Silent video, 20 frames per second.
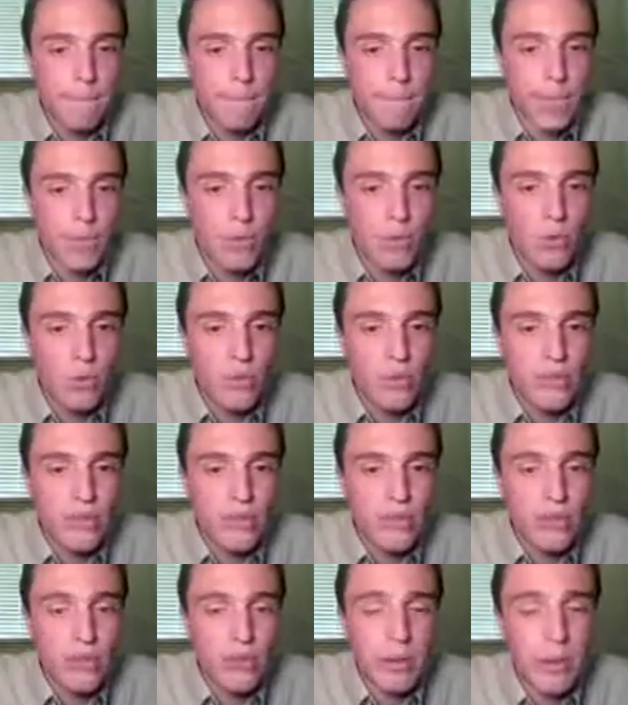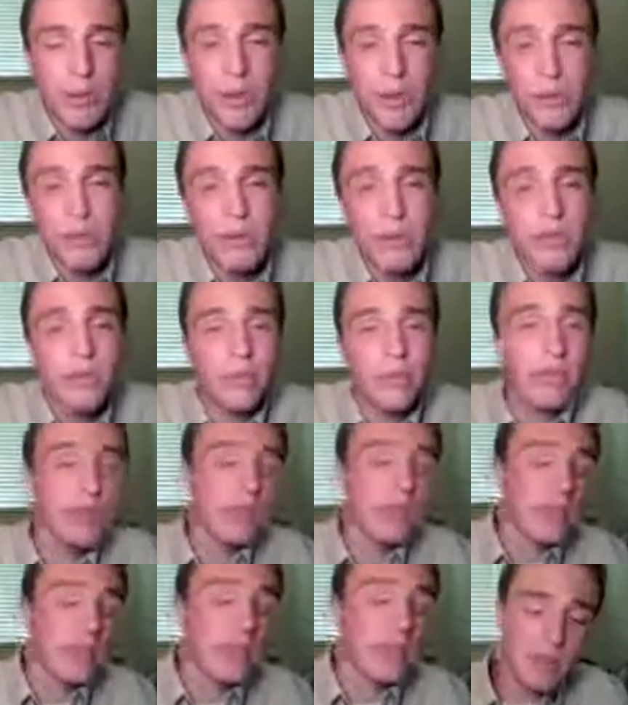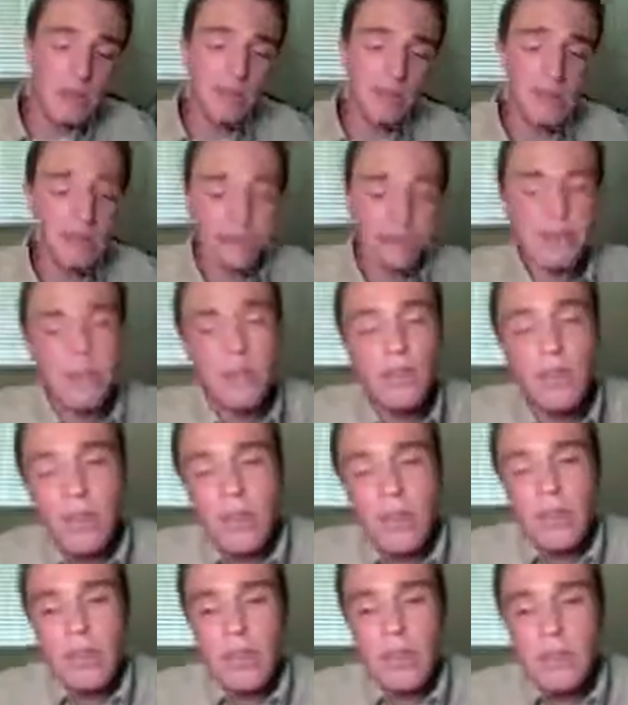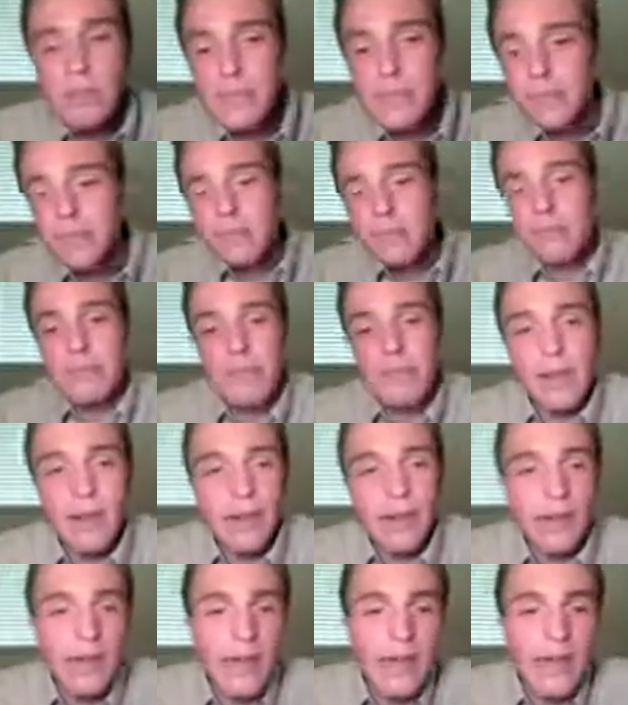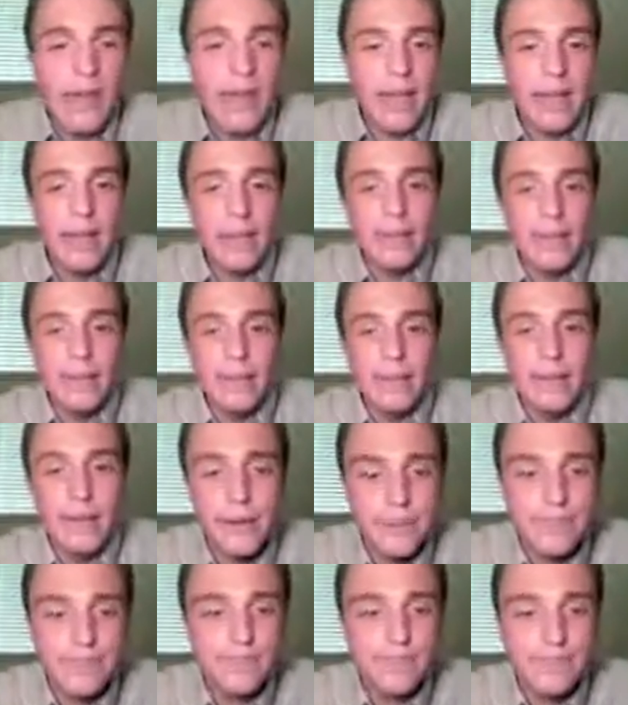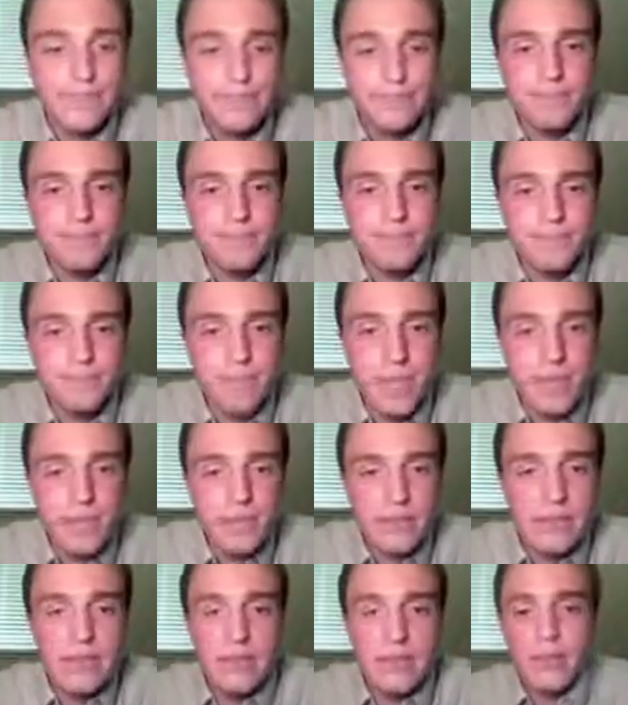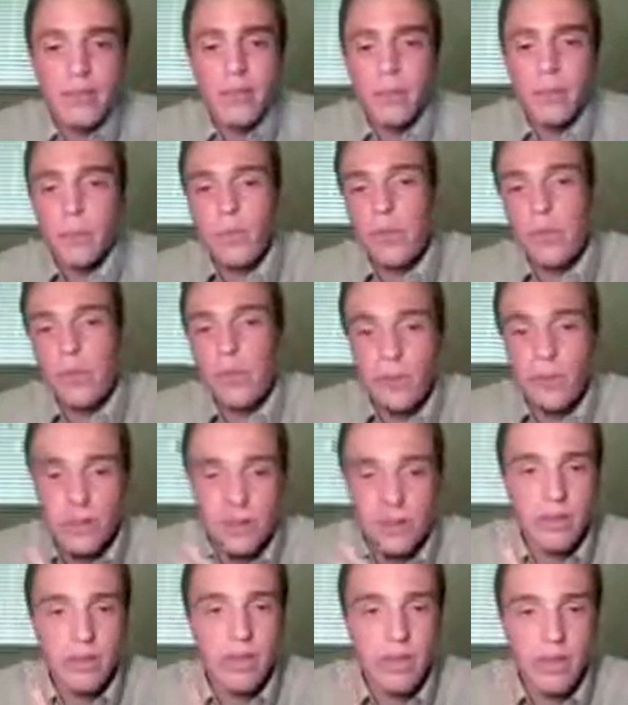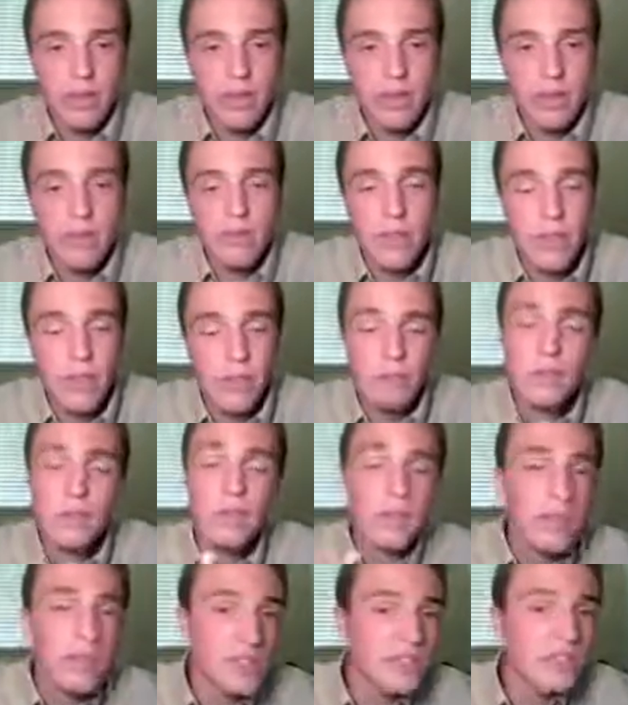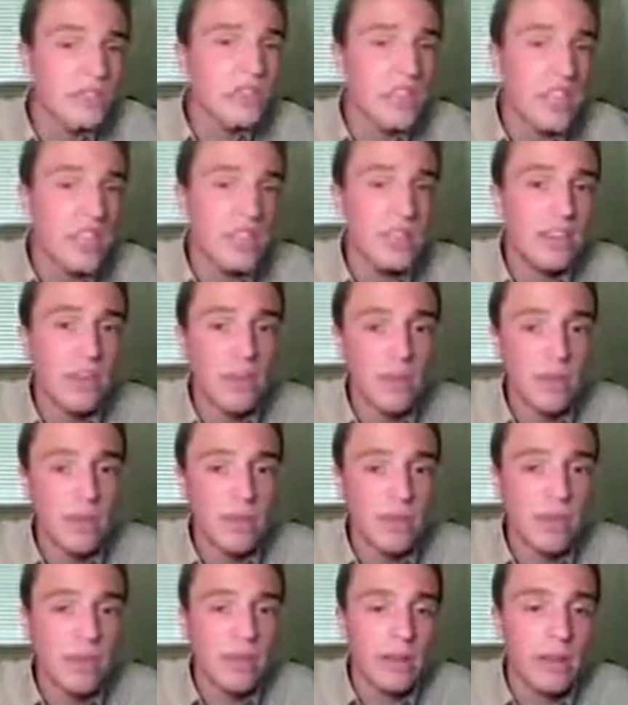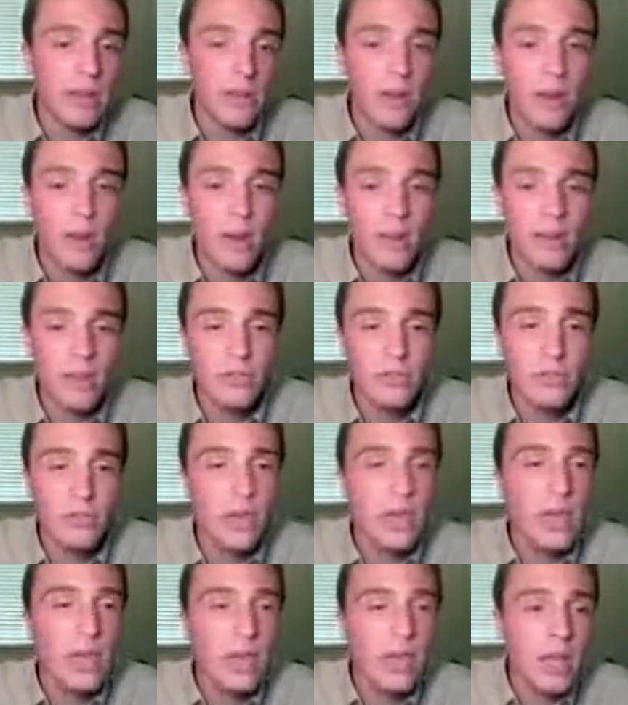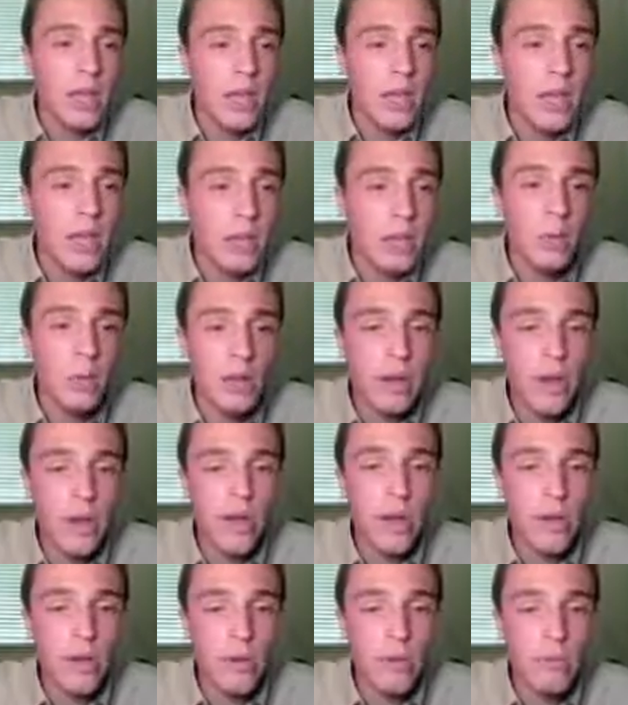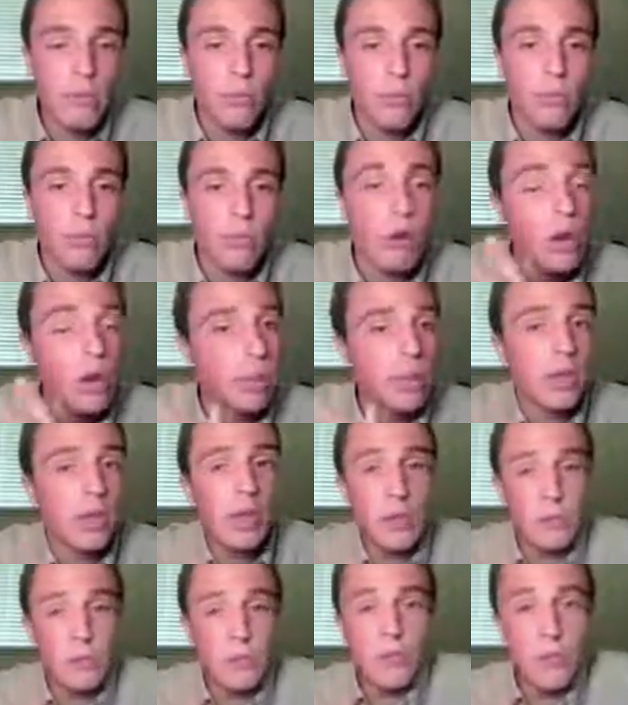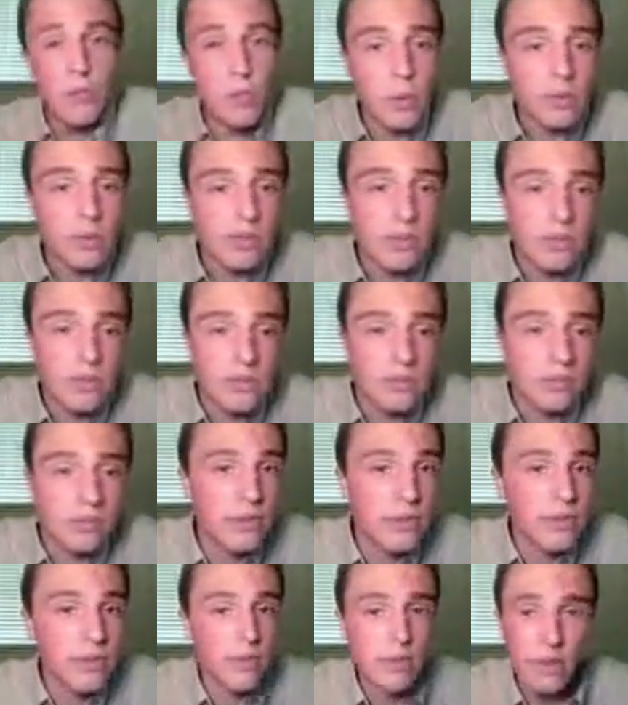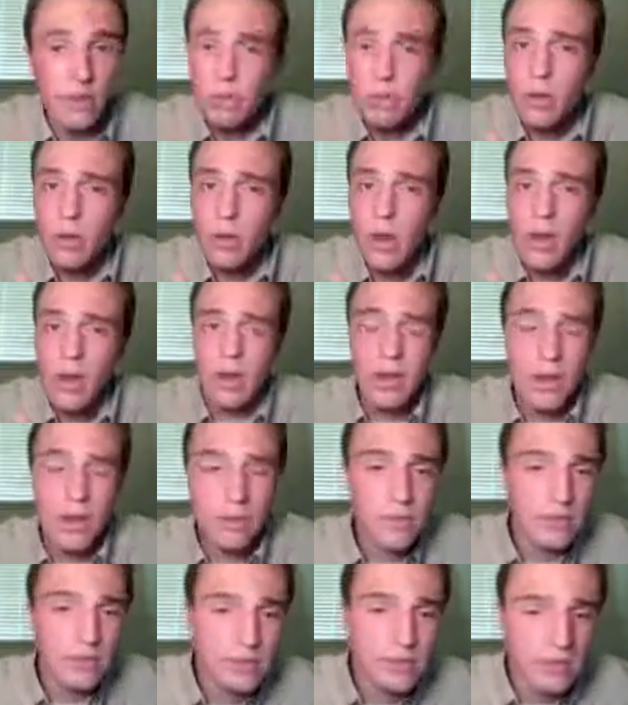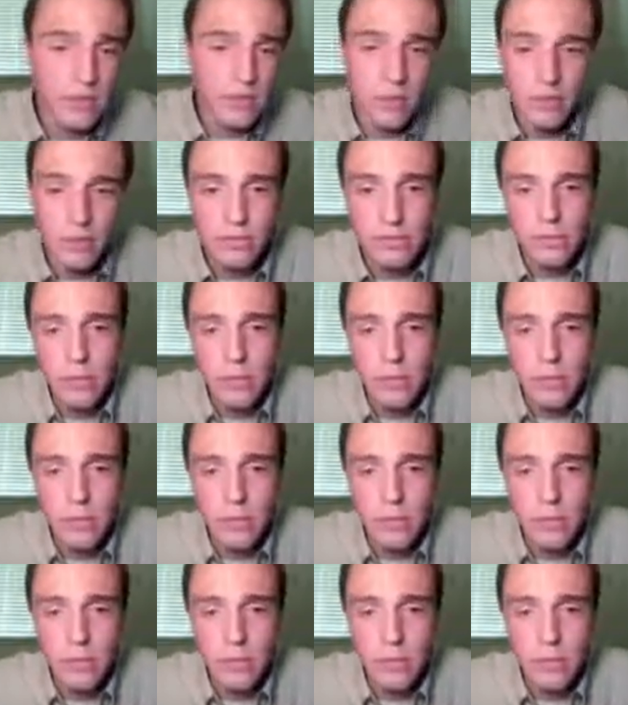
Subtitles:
You're just down a pawn really for nothing. He missed this. He missed this line, and this is in fact why, if he had seen the idea of queen a2, he would have probably opted for queen takes c5. So don't go hating on Veselin here,